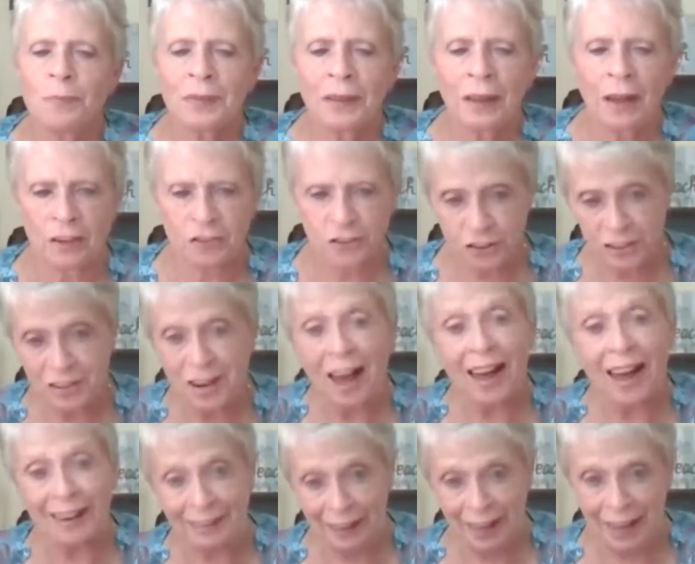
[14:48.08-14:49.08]
And she
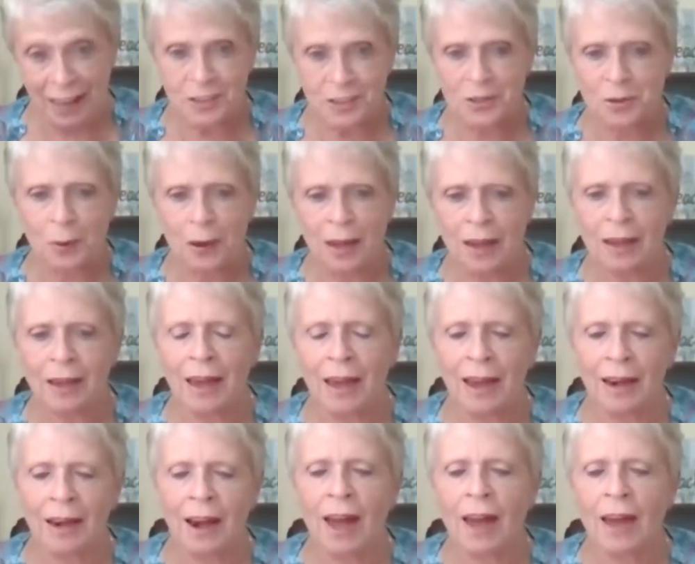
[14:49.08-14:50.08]
died last week.
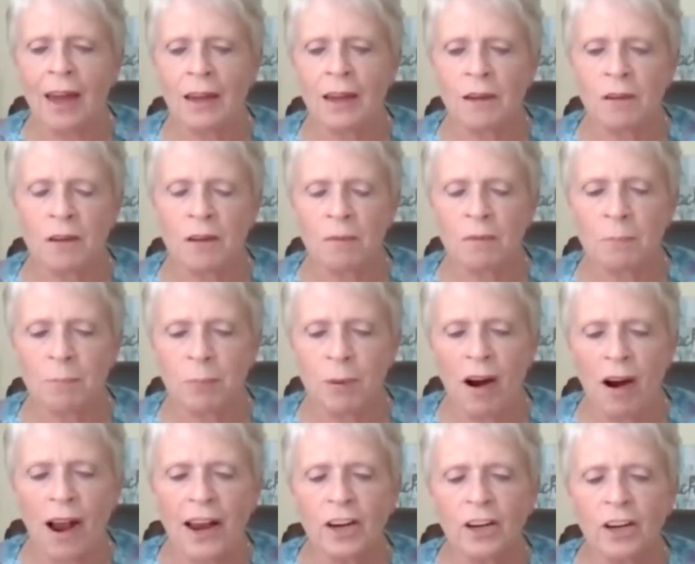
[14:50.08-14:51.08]
And I
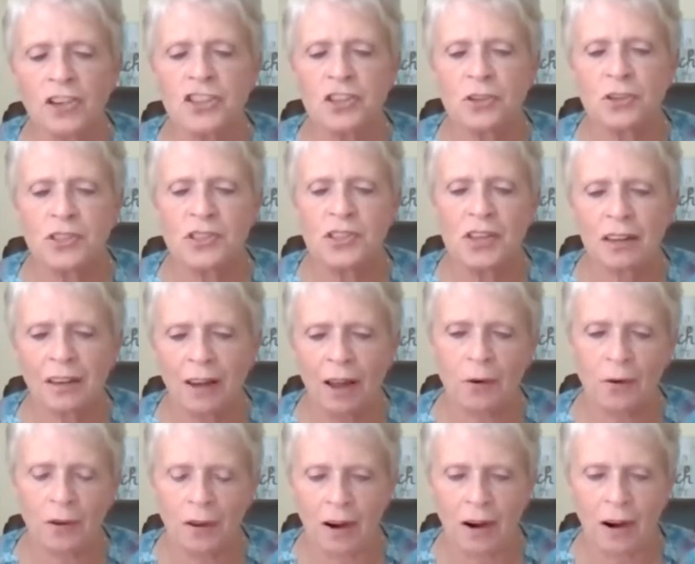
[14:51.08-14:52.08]
prior to send
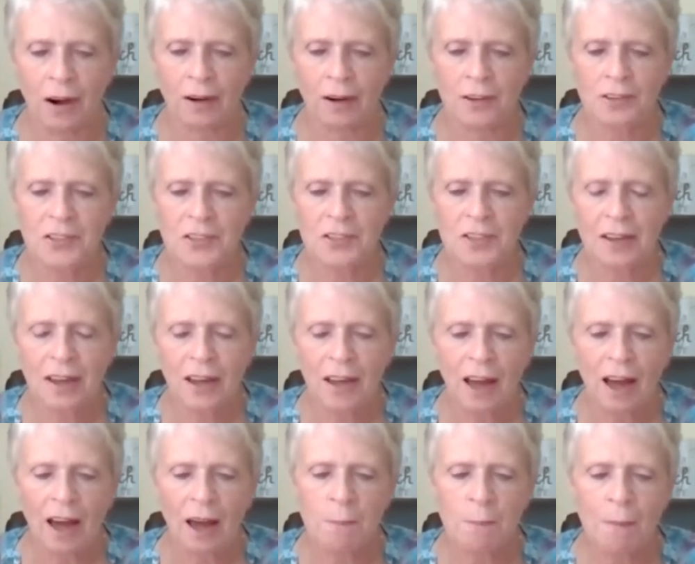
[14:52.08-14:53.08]
out cards,
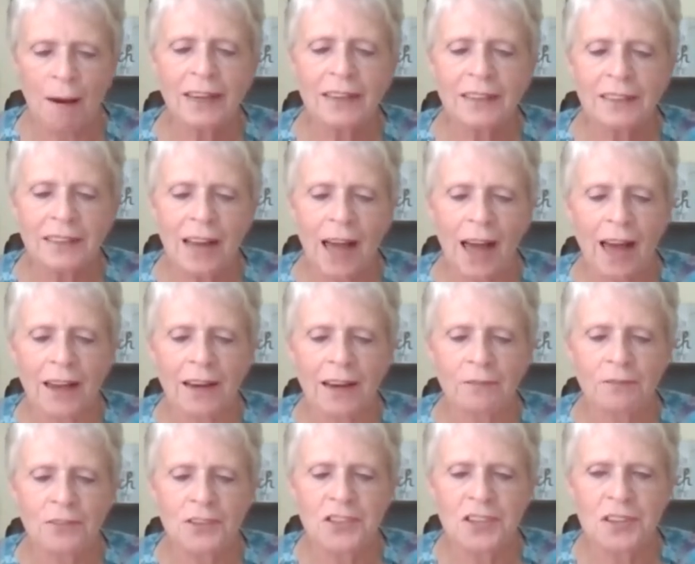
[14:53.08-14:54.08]
I might not
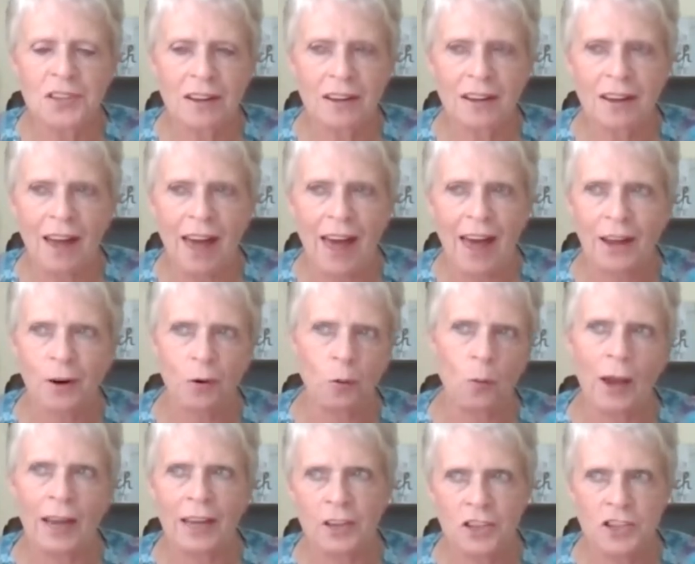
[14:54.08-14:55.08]
have had a
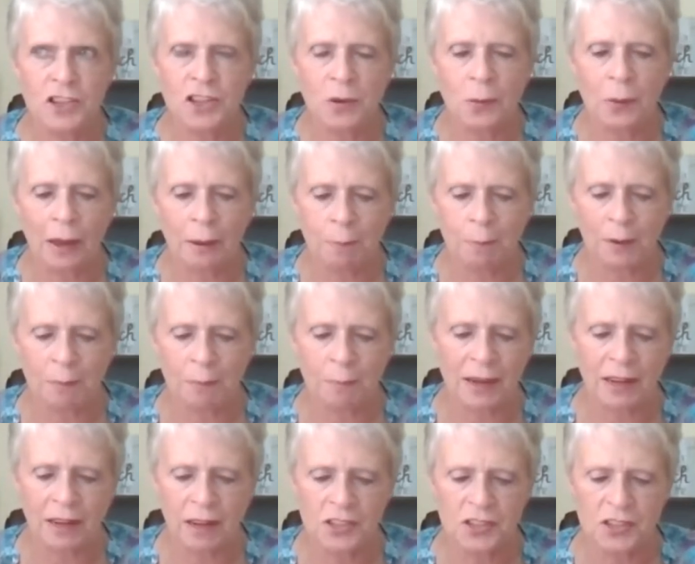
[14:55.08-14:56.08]
way to do it, but
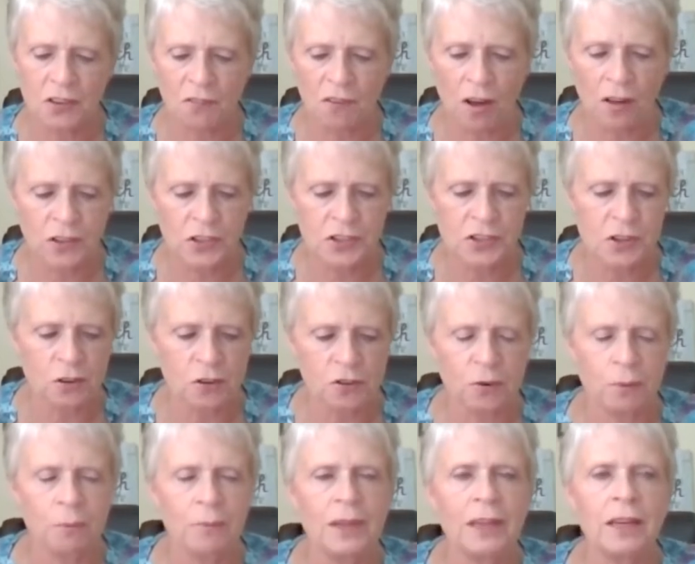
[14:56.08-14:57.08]
because of all the
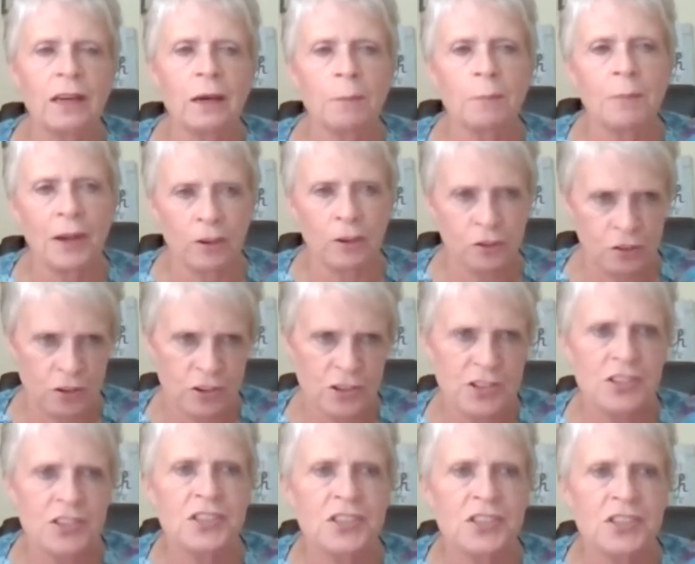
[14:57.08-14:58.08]
social media pictures
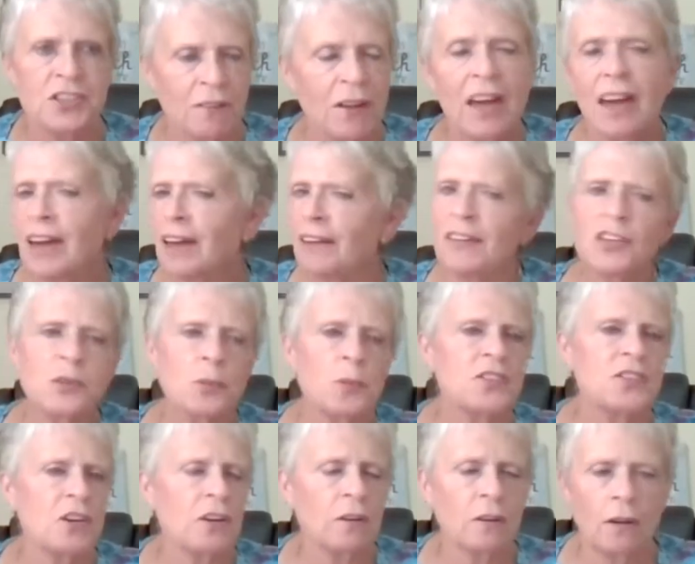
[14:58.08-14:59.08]
and stuff, and this
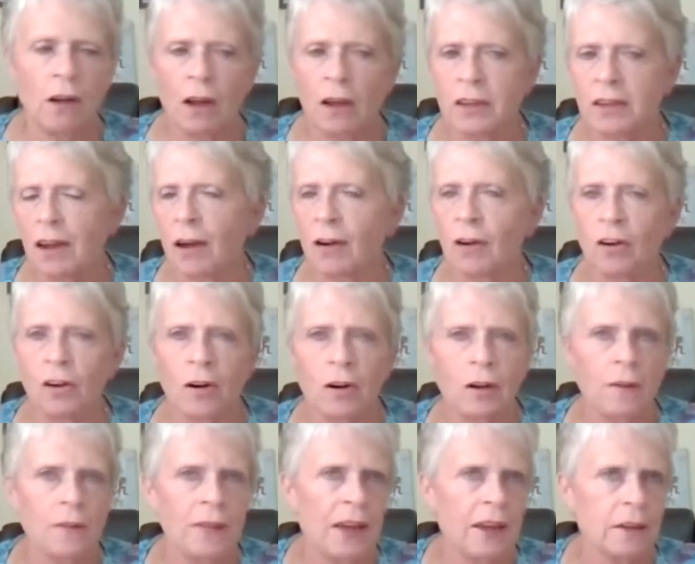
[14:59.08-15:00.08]
was a young
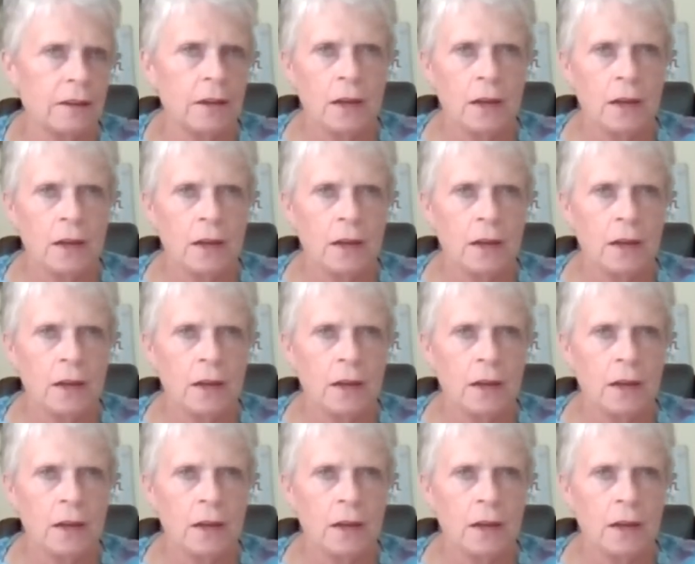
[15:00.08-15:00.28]
girl that